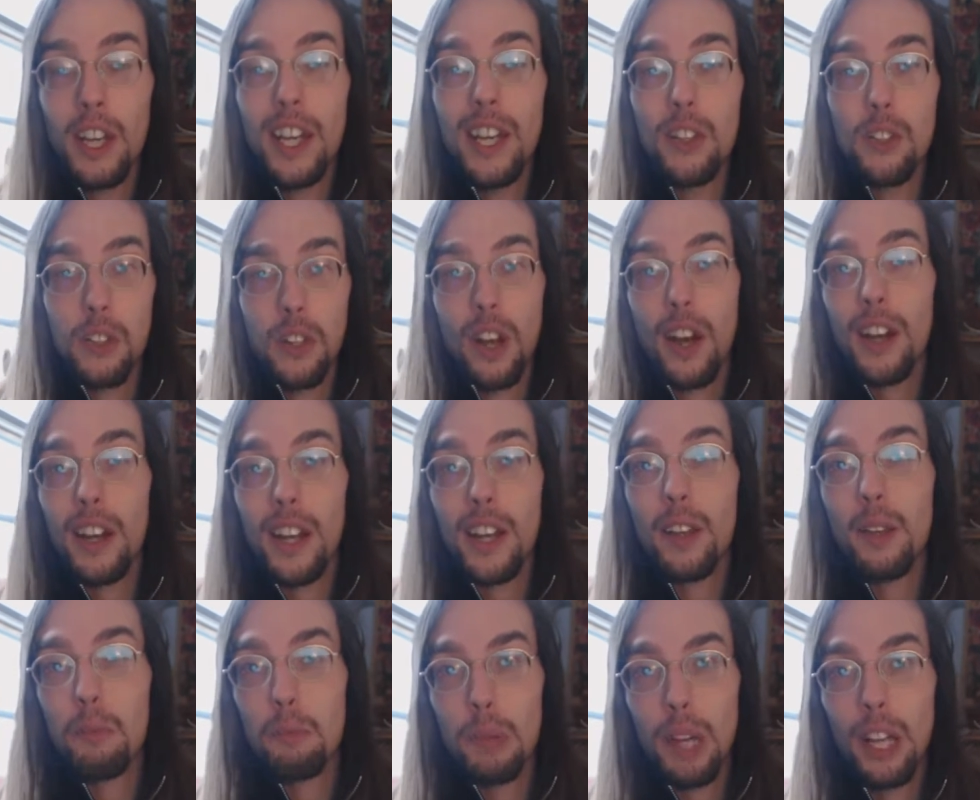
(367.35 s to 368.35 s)
is not a
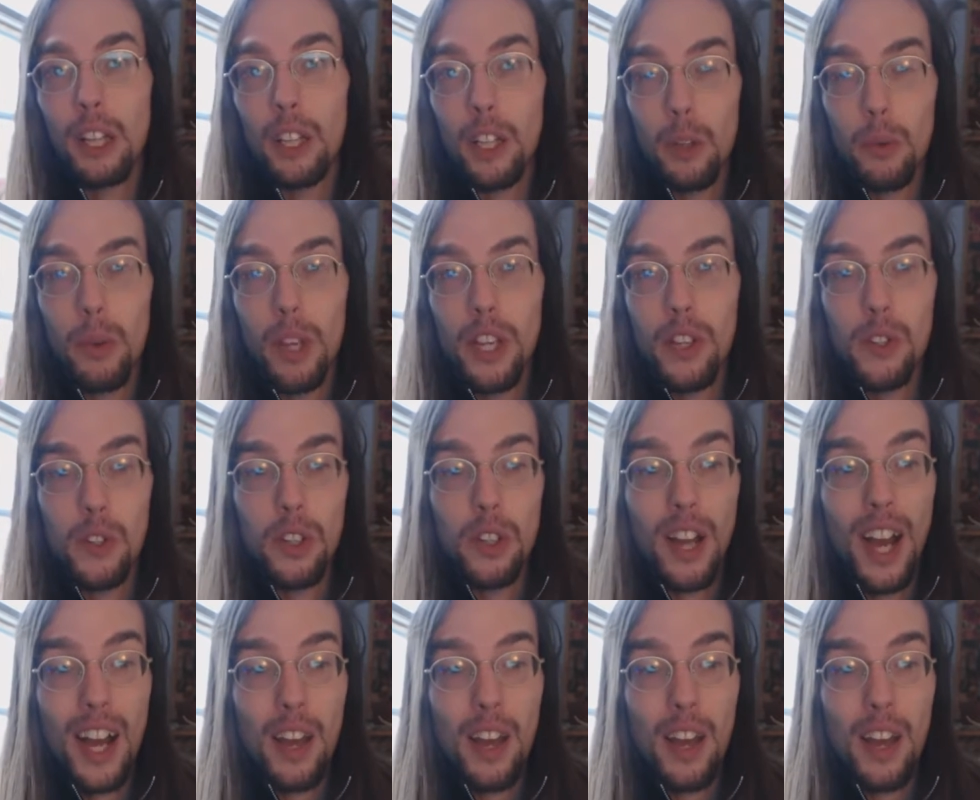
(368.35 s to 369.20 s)
compelling reason,